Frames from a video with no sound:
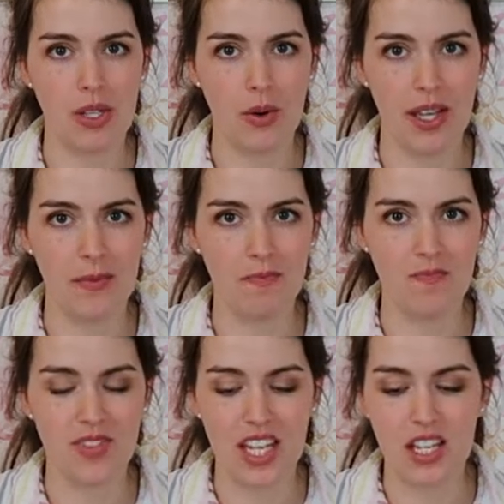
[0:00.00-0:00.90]
sewing.
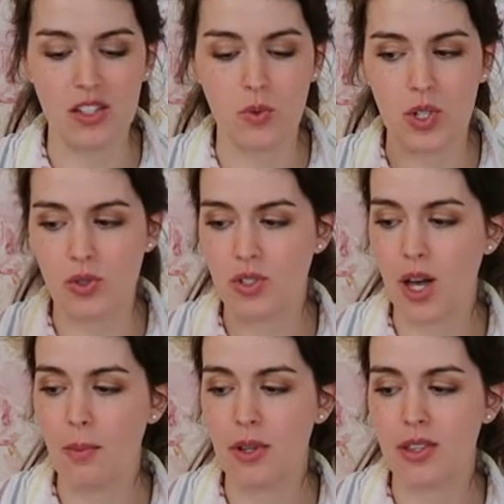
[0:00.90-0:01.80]
So when you
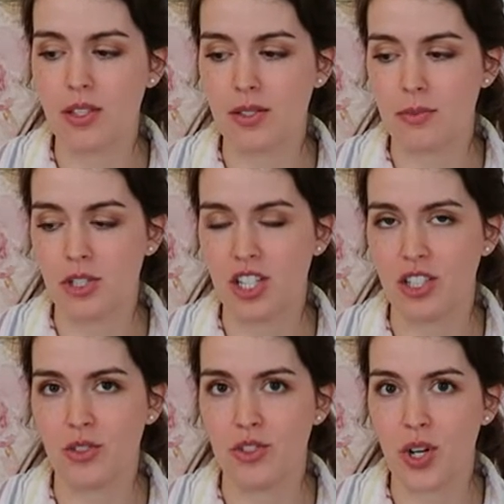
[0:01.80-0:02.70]
stop on this
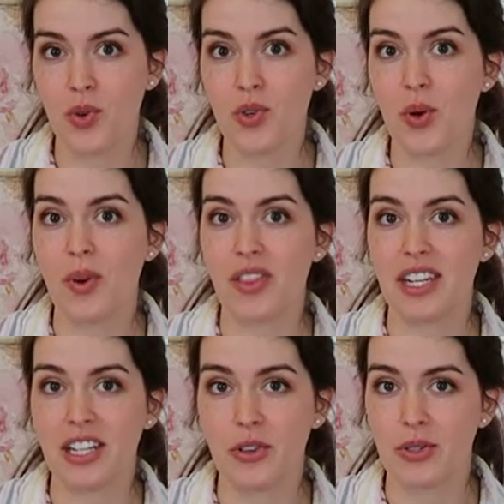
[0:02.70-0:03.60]
machine, you don't know where the
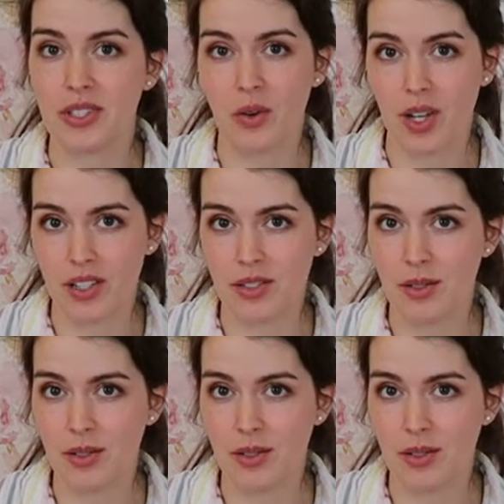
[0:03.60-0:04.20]
needle is going to